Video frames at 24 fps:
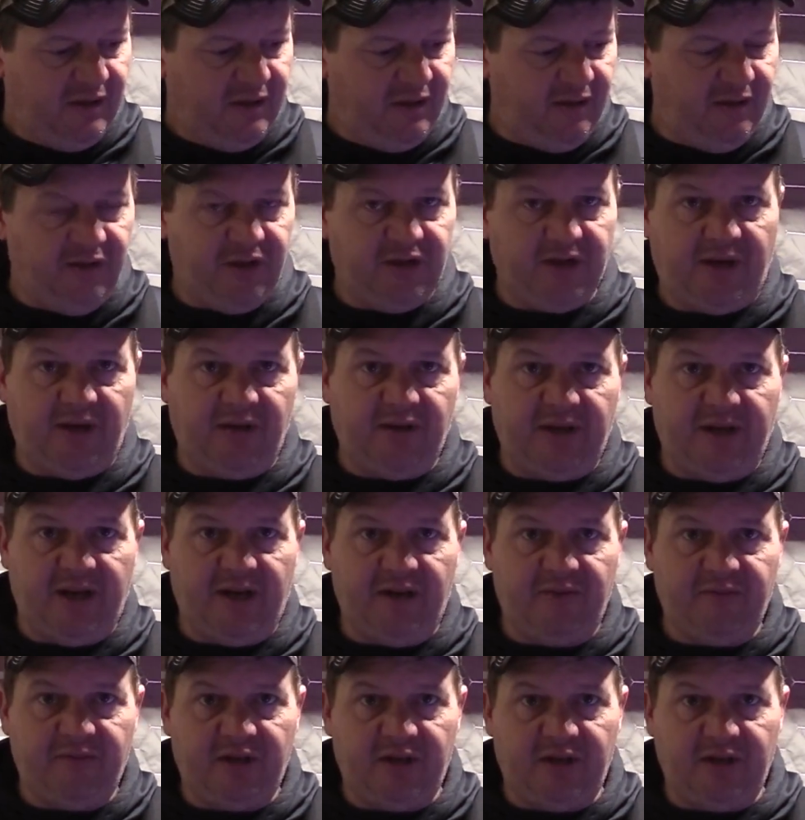usually I'll
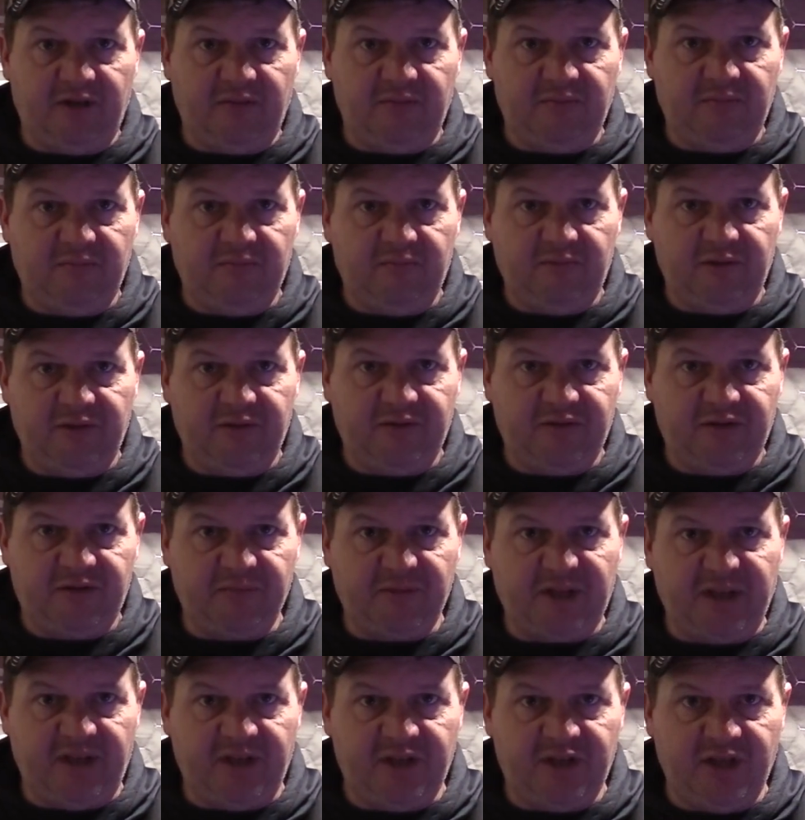have some
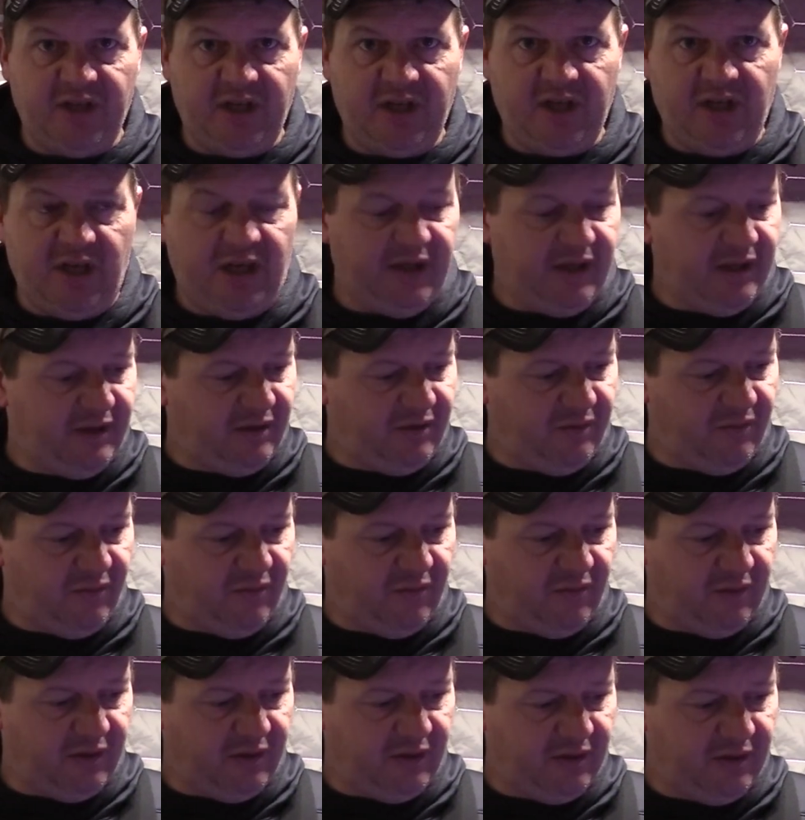kind of jig on it,
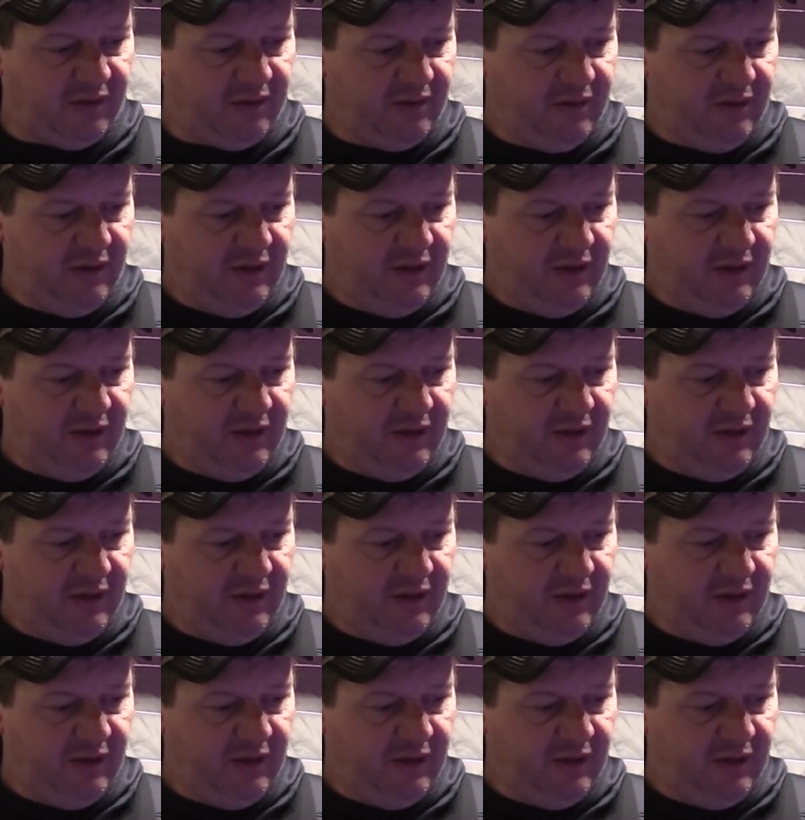or